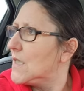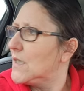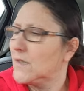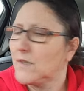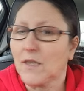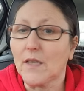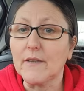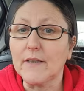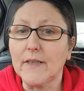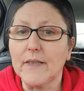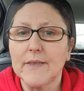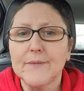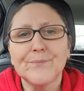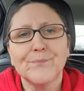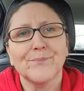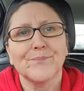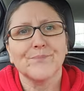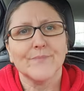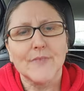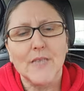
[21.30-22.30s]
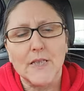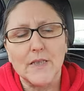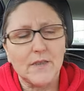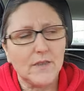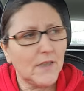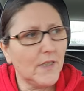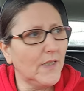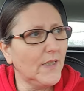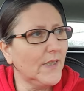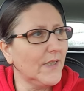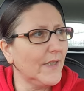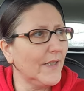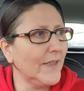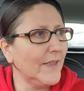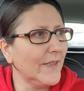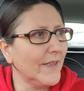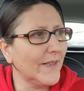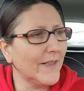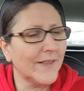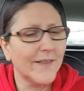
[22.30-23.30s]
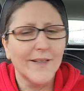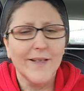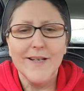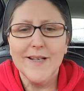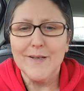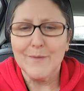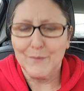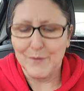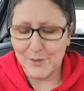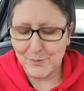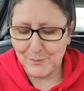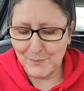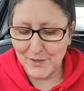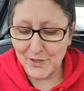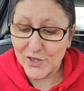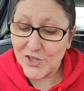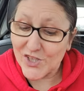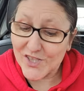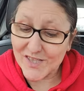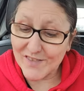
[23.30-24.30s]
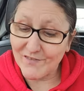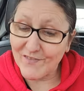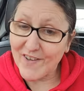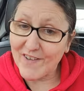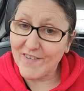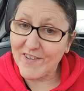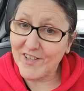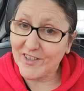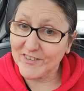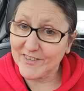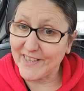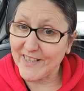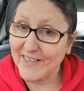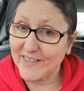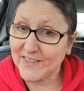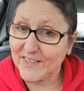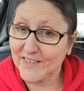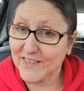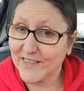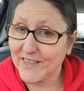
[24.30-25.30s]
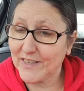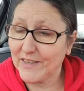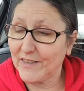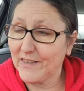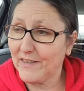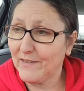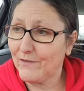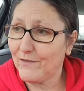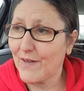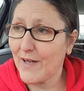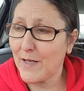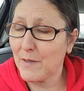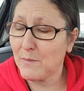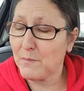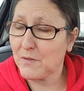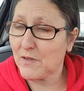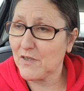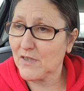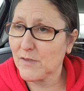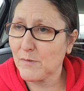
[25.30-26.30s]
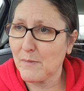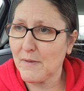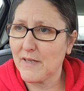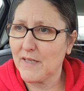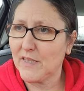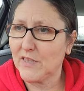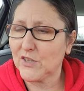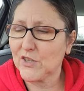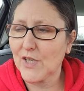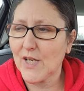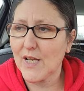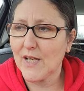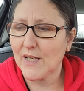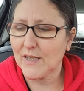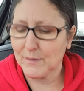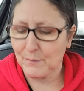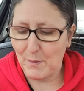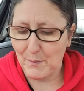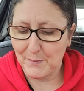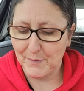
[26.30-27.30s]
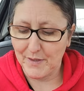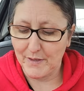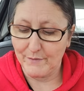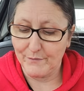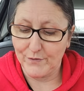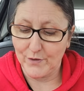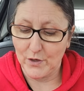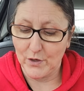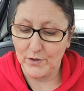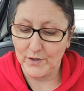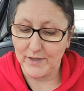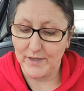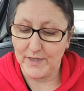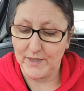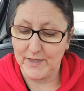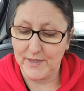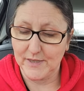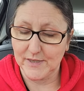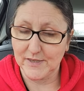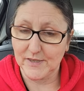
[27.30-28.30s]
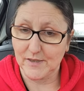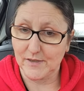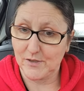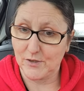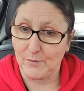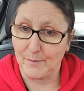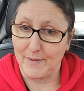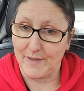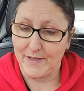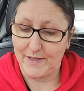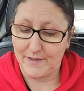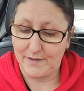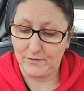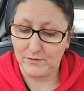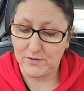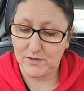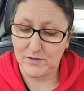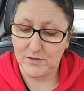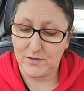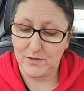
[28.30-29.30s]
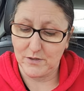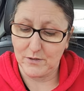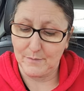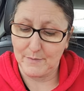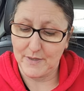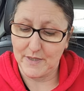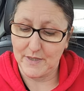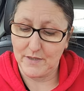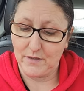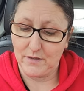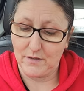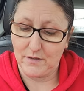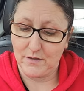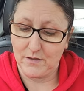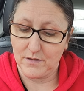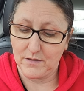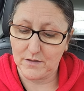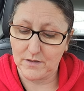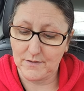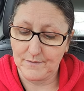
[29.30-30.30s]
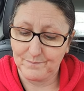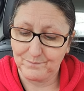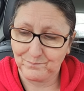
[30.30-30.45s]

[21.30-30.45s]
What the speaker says: Sorry. My speech isn't very great today. Fibro speech and my brain fog is somewhere else. Oh my lord.